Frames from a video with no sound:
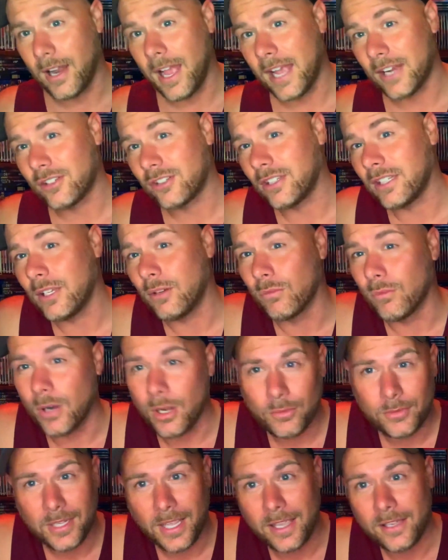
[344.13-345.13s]
actually
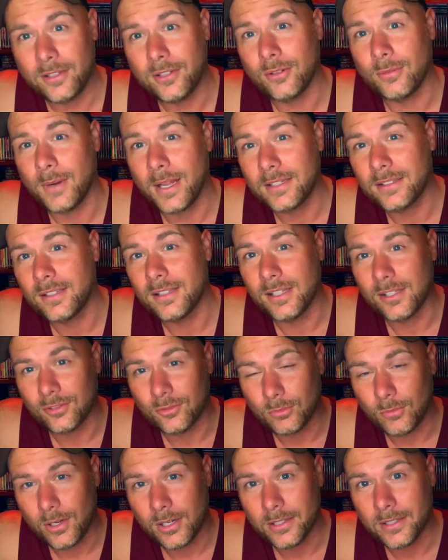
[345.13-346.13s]
wrote and directed this
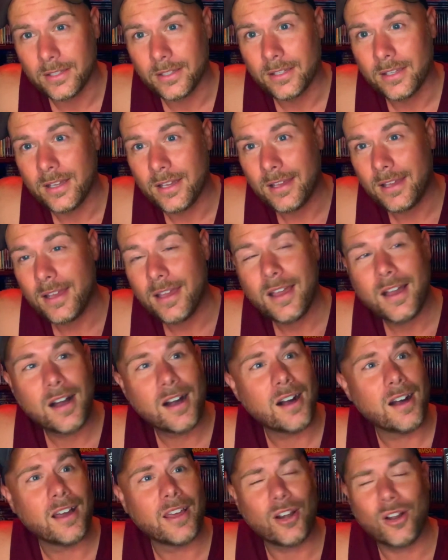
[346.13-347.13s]
one.
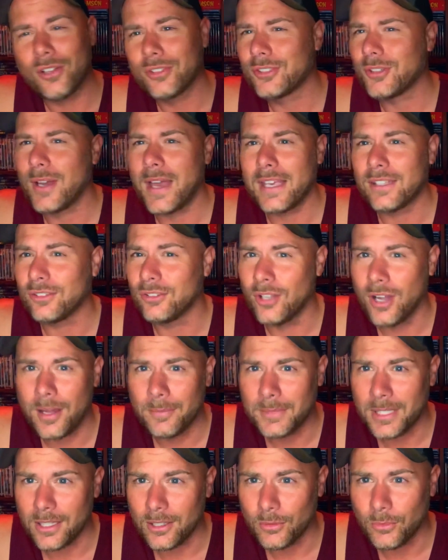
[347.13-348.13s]
Uh, it also has Dom
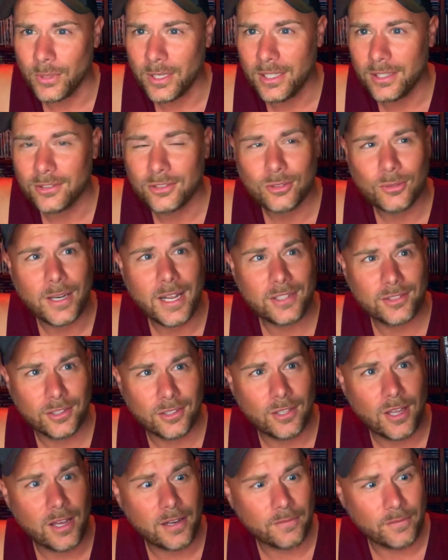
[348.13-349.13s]
DeLuise, so it has a
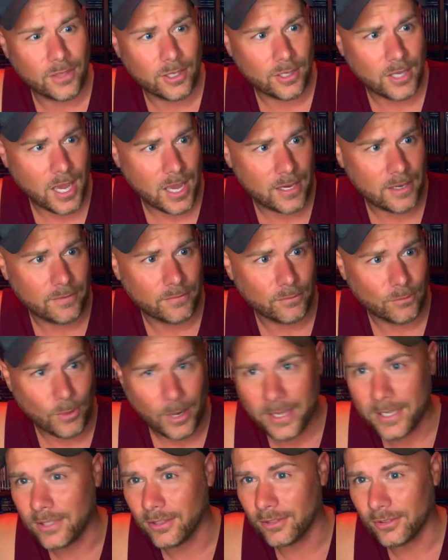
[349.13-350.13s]
lot of the kind of
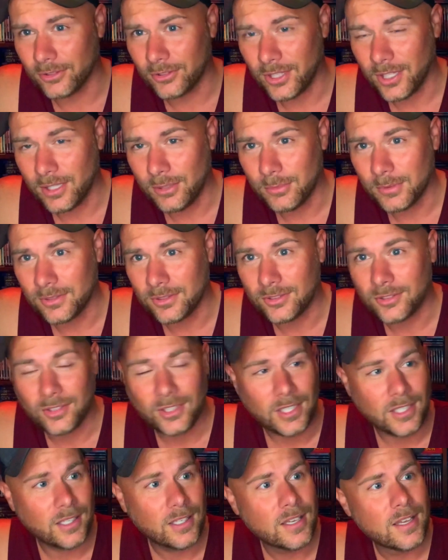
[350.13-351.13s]
regulars that you would
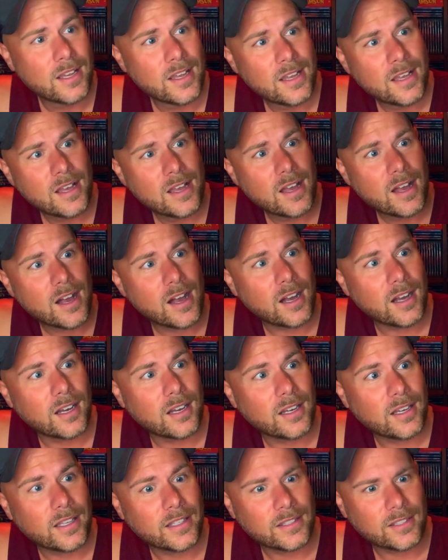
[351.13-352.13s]
see
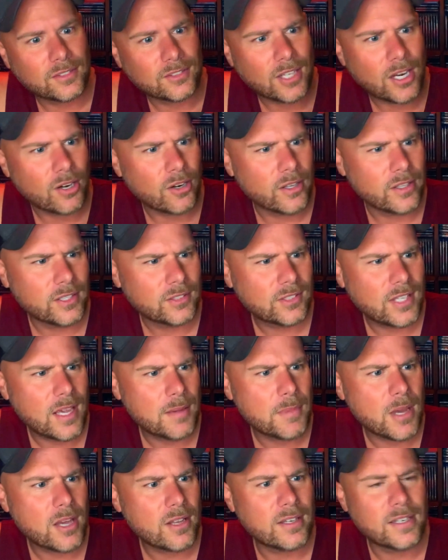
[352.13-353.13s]
uh, in this era. And this
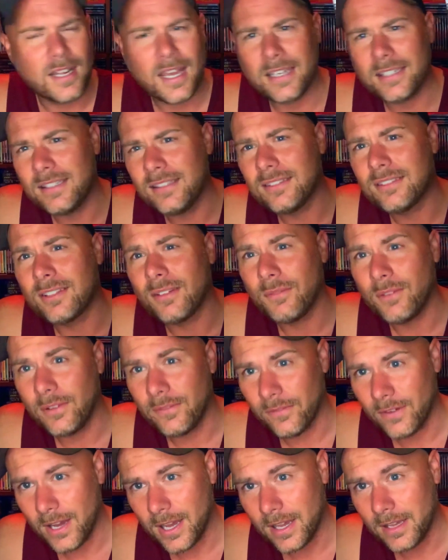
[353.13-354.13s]
came out in
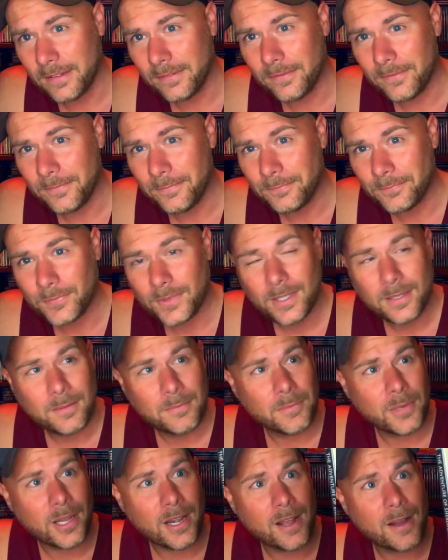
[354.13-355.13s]
1975.
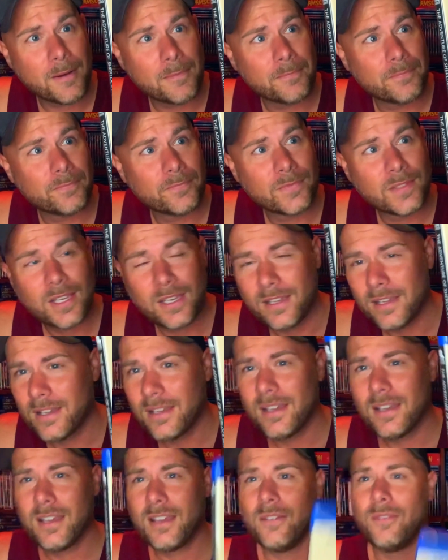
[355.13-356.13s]
But um,
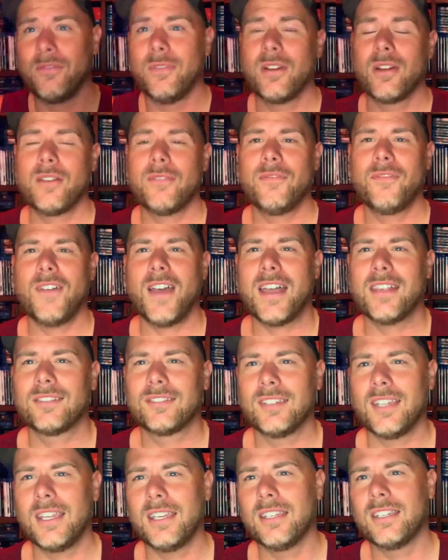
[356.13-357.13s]
very
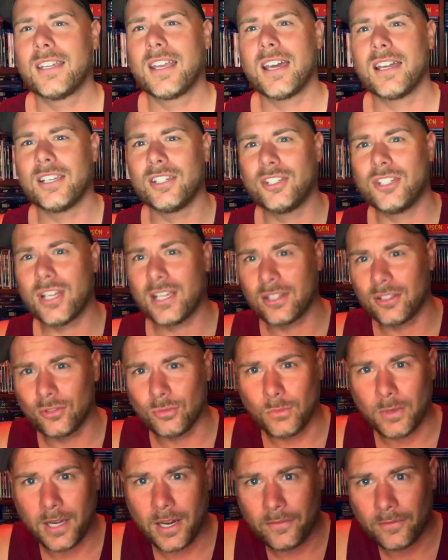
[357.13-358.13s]
fascinated to kind of check this
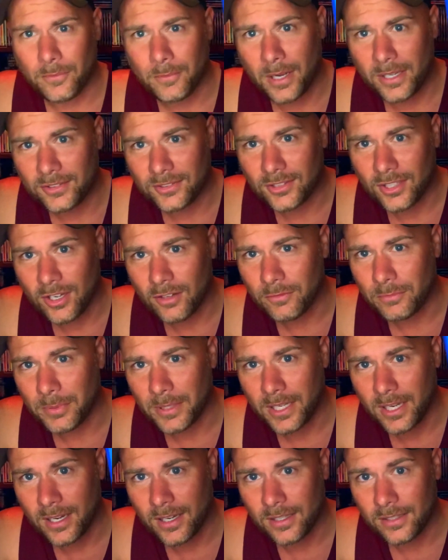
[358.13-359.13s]
one out for myself
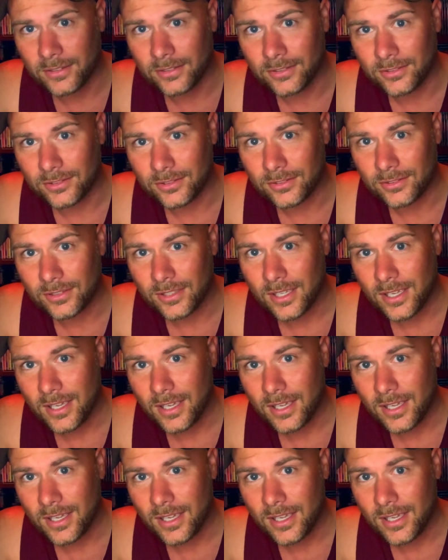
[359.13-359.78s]
because,